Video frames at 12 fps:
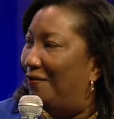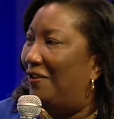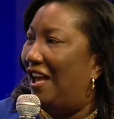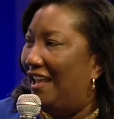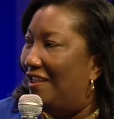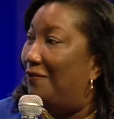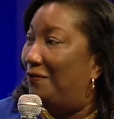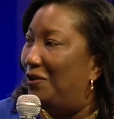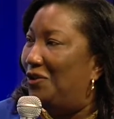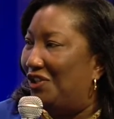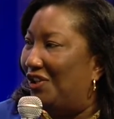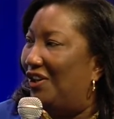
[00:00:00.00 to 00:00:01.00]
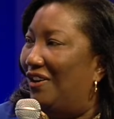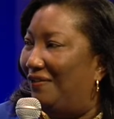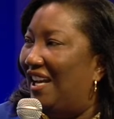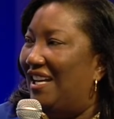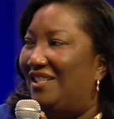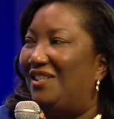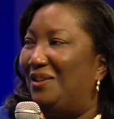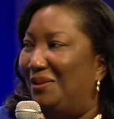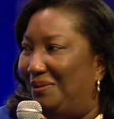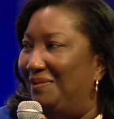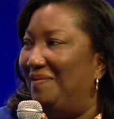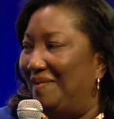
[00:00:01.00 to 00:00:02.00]
and the future Guidestone.
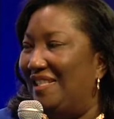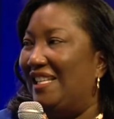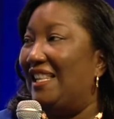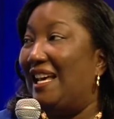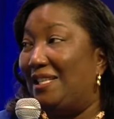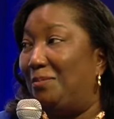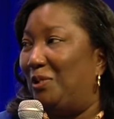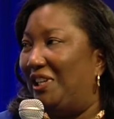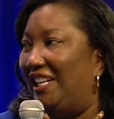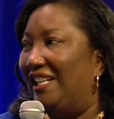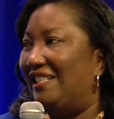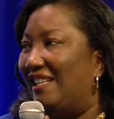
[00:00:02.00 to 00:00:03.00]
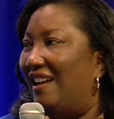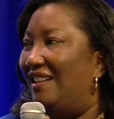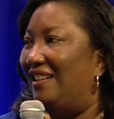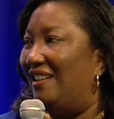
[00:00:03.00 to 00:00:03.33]
So that's pretty exciting.